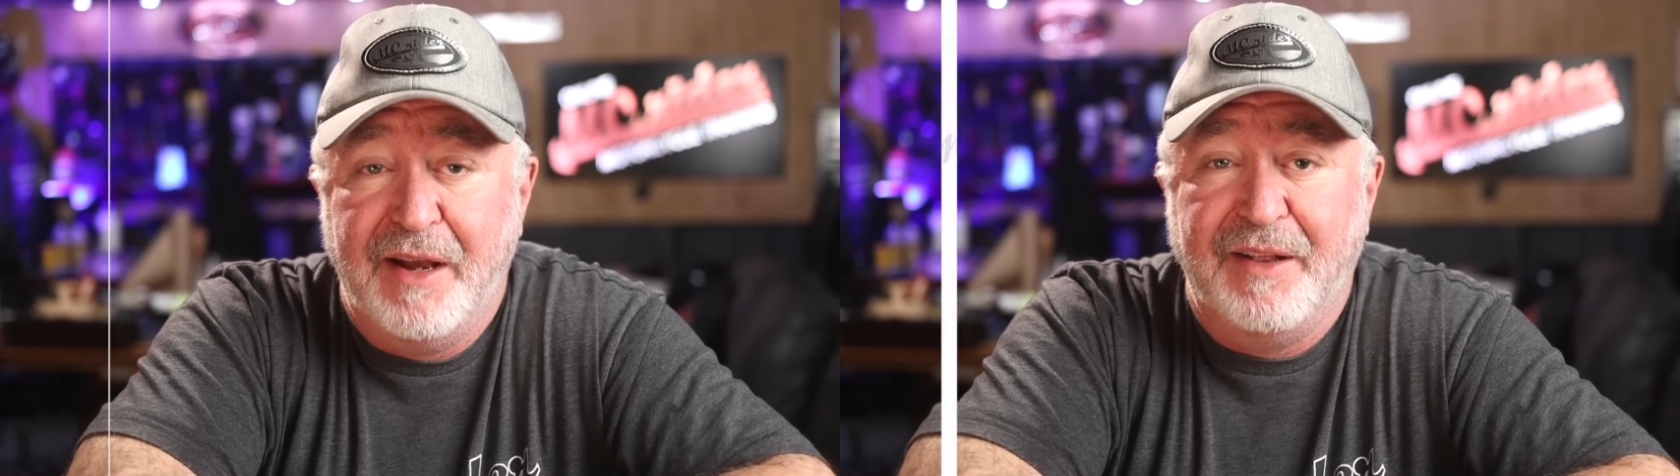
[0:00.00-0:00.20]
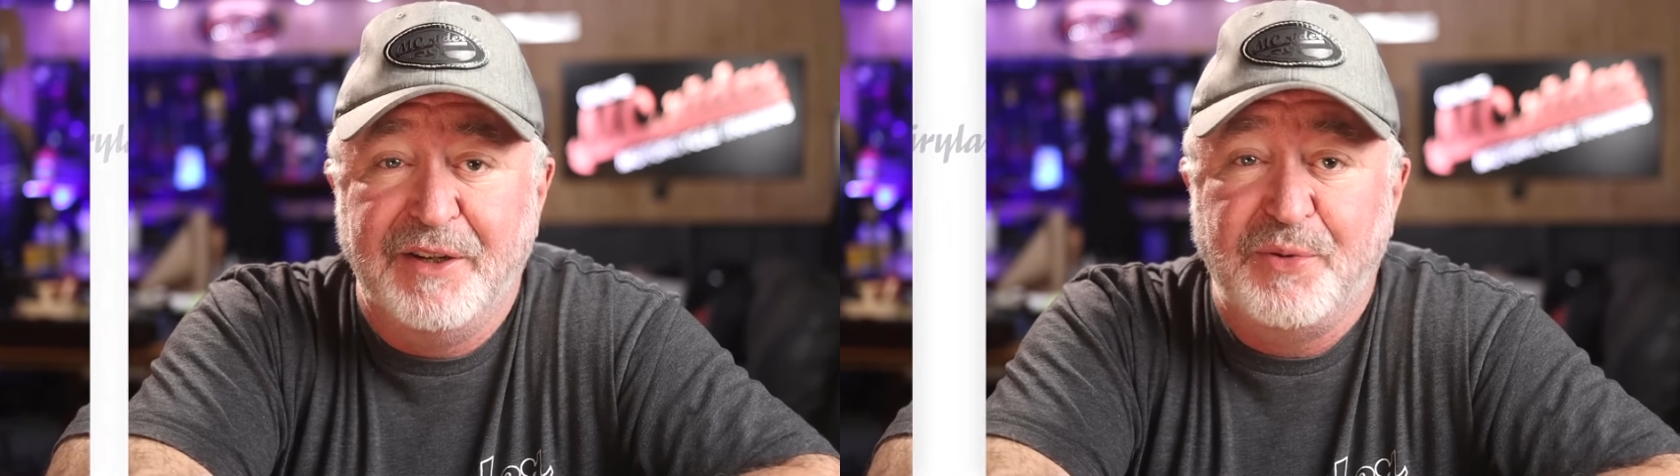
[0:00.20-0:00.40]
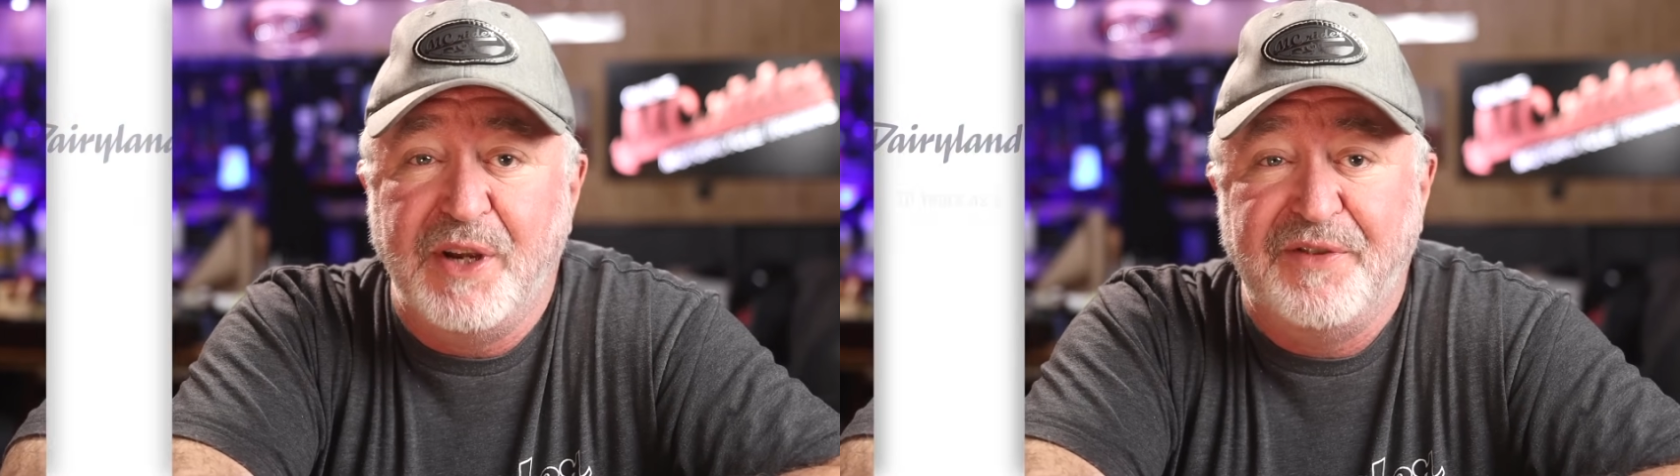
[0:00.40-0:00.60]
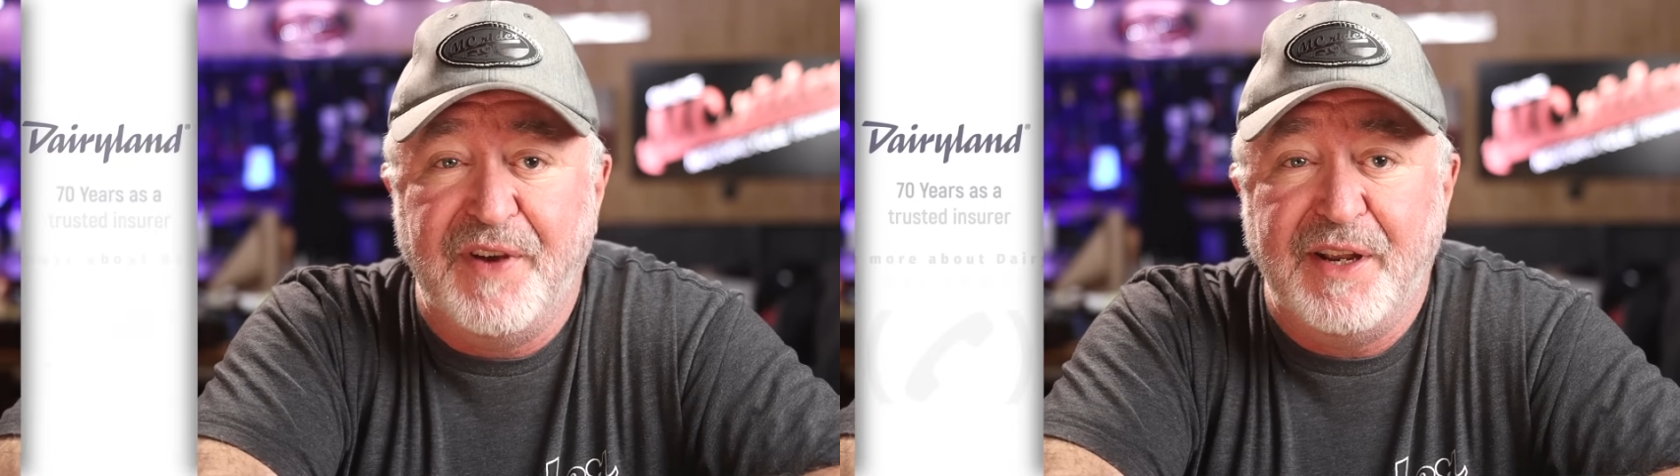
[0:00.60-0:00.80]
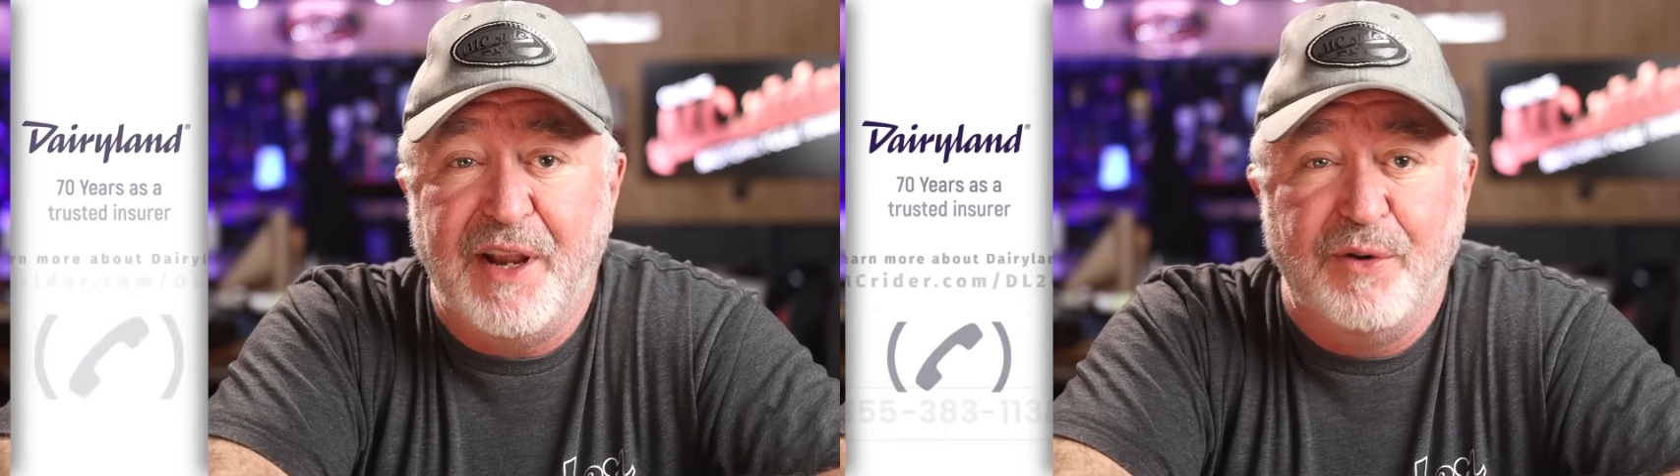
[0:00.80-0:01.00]
This week's
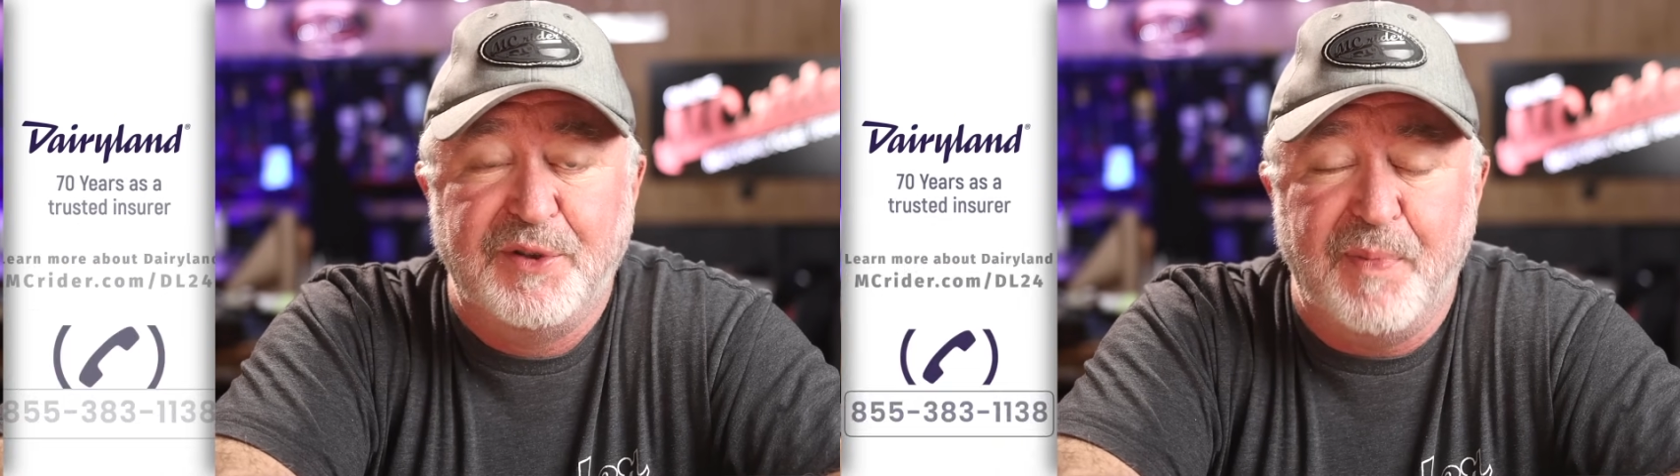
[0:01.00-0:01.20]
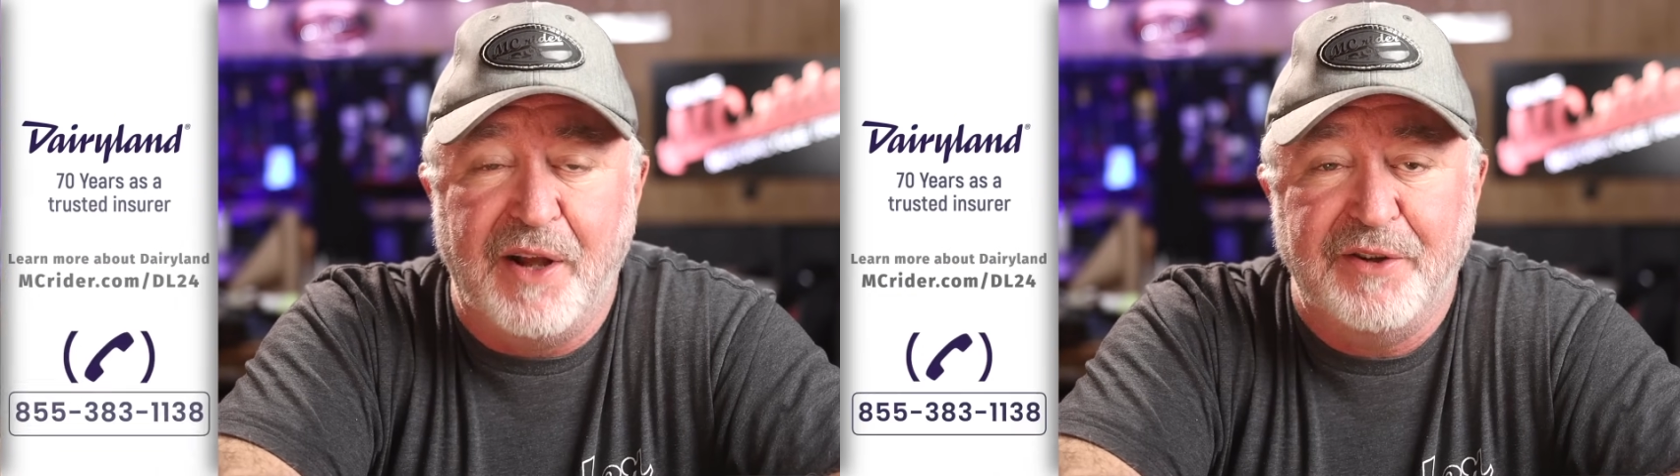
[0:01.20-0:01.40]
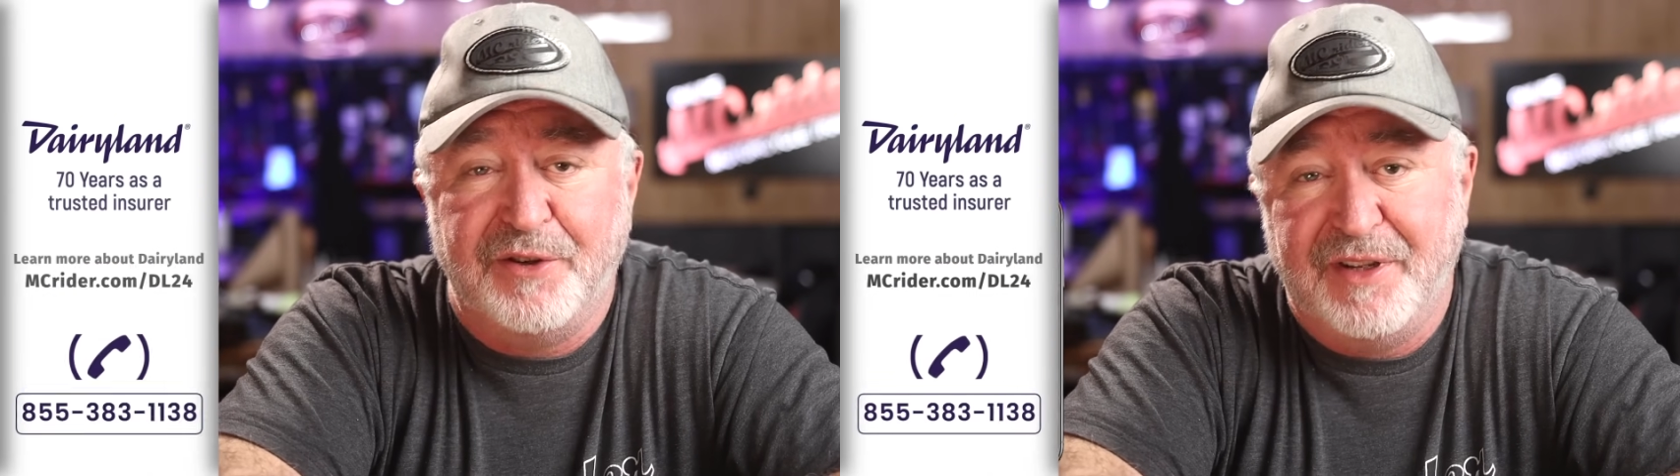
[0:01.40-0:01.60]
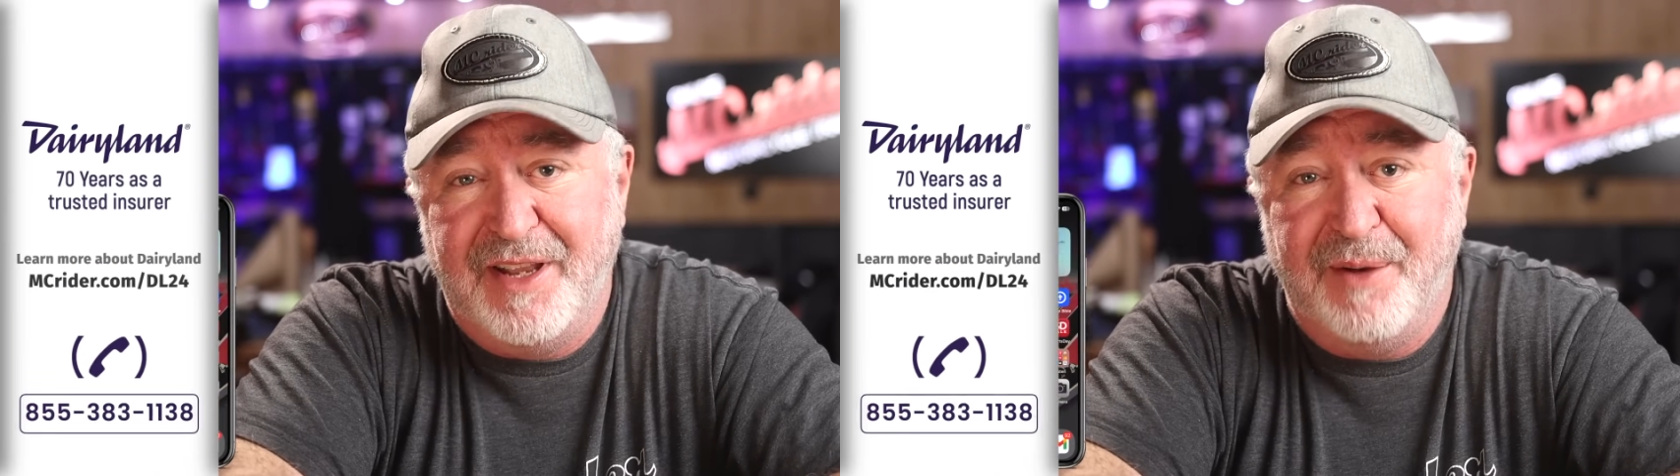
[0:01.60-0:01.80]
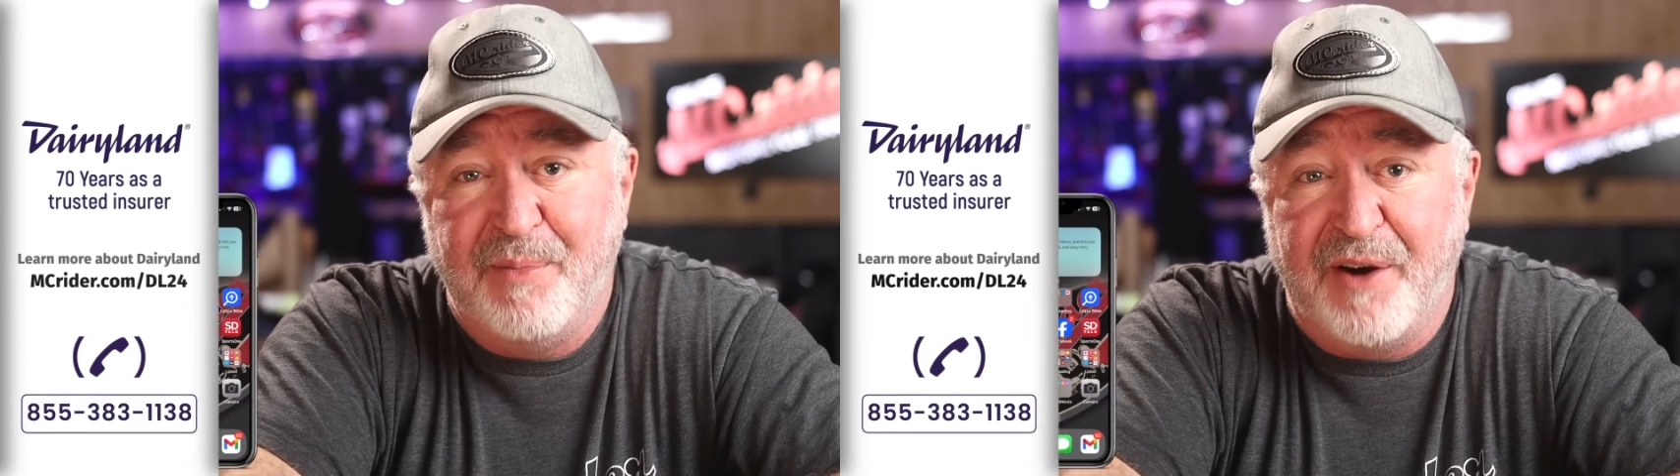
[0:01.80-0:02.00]
video was sponsored again by